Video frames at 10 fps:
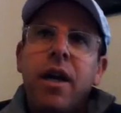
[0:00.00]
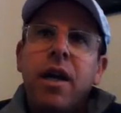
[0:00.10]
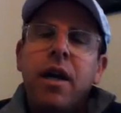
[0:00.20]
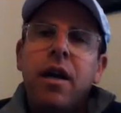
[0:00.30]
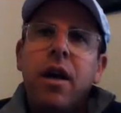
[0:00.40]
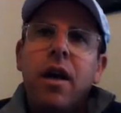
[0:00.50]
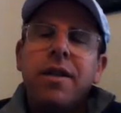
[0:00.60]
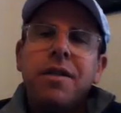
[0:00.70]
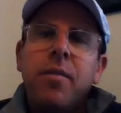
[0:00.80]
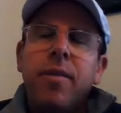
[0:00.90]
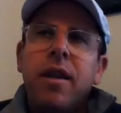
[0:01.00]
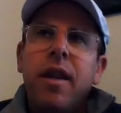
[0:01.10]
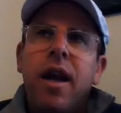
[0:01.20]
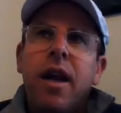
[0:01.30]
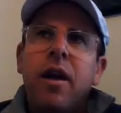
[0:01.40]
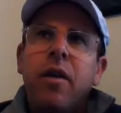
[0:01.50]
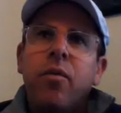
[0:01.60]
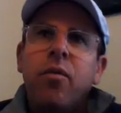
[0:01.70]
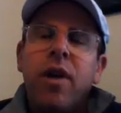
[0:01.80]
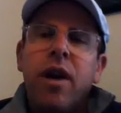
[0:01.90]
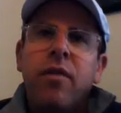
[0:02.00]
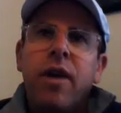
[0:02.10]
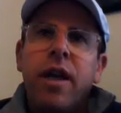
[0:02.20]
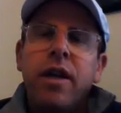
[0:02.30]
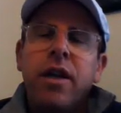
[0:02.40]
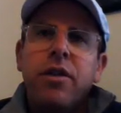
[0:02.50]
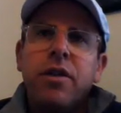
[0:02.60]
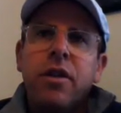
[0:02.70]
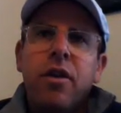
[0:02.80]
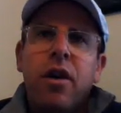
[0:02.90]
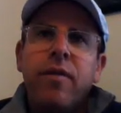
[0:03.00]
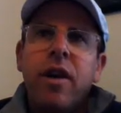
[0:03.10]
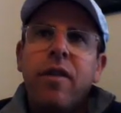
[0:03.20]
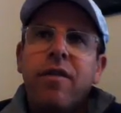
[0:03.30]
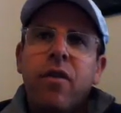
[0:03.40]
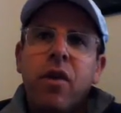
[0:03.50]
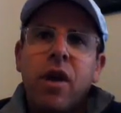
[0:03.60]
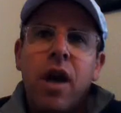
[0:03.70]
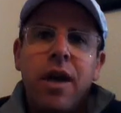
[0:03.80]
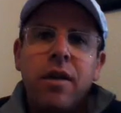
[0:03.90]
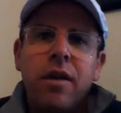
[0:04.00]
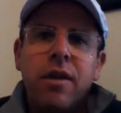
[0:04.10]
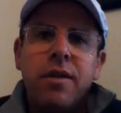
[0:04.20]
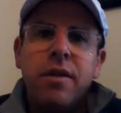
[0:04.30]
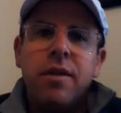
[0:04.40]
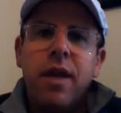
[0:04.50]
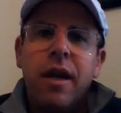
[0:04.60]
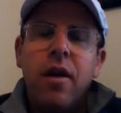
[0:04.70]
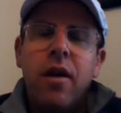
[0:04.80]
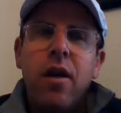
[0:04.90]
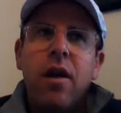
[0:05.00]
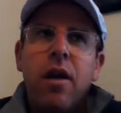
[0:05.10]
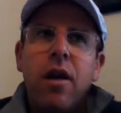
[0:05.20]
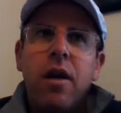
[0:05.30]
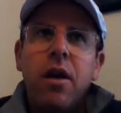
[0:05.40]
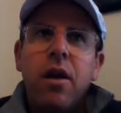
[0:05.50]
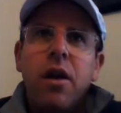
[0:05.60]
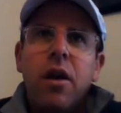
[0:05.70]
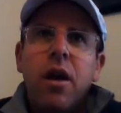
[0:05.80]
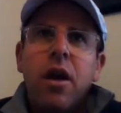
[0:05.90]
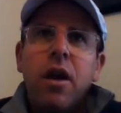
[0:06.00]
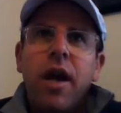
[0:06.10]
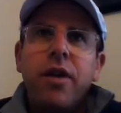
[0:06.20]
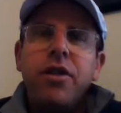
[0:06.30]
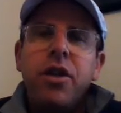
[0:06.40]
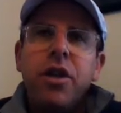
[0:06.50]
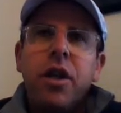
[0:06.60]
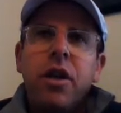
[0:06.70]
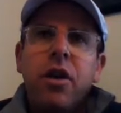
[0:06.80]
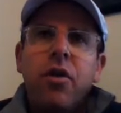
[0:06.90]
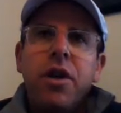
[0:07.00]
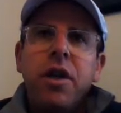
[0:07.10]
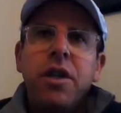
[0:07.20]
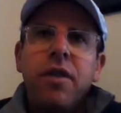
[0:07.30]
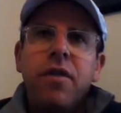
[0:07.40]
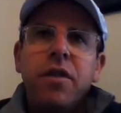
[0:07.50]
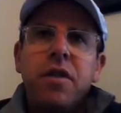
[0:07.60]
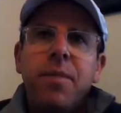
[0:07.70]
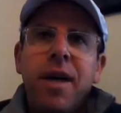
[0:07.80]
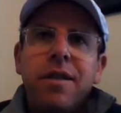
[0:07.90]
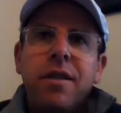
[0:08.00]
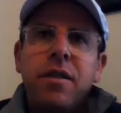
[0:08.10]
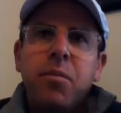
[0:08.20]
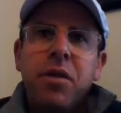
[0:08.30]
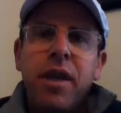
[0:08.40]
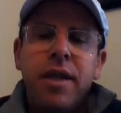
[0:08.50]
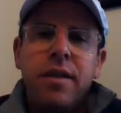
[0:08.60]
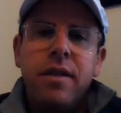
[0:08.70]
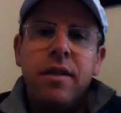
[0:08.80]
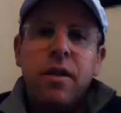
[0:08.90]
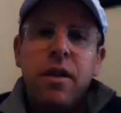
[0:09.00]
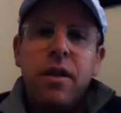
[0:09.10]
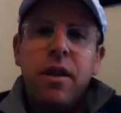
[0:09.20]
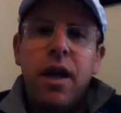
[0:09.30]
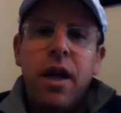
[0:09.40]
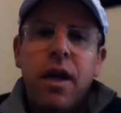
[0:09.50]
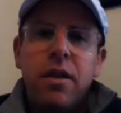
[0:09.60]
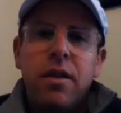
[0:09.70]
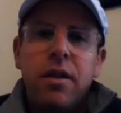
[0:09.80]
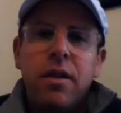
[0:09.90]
And it's something that when I read years ago, I've never forgotten, because it's like, huh, it allows you to go into different spaces and places and